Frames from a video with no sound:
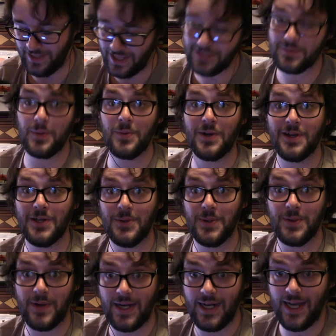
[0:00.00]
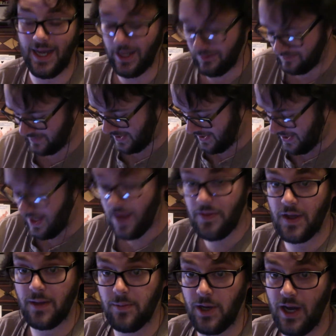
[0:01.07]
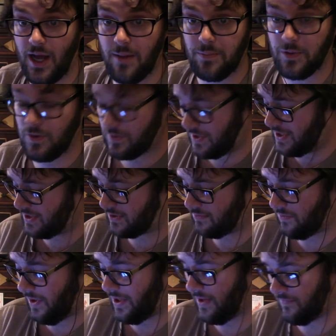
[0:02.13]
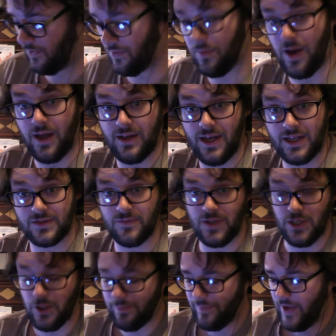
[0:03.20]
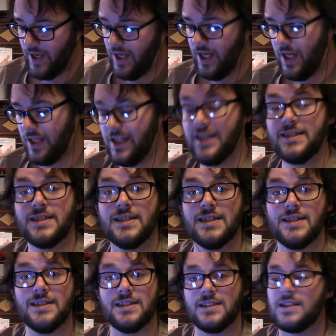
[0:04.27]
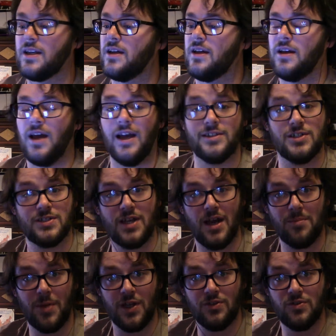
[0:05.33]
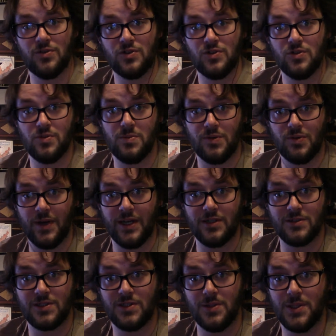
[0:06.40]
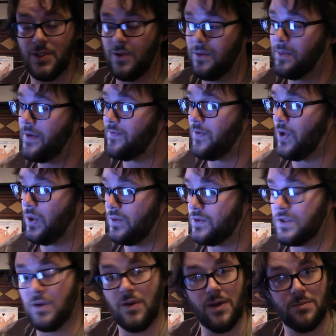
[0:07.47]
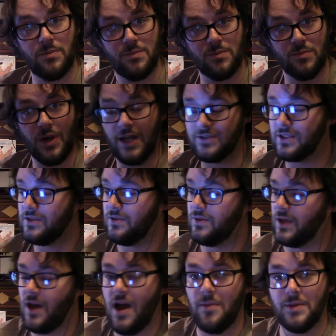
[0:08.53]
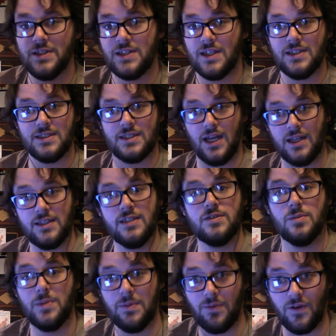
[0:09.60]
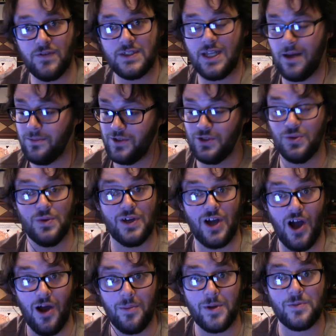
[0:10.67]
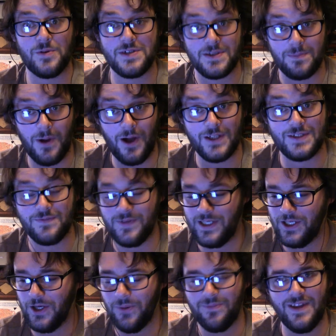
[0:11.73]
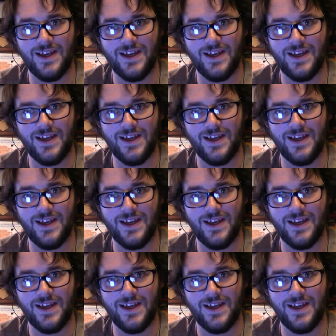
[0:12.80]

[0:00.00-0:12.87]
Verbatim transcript: Guess what we're doing right now? I think I'm going to upload this right after my next video. This is, I just got my YouTube Creator Studio on my phone, so I'm browsing through the comments. I decide this will be perfect time to do a comment response video.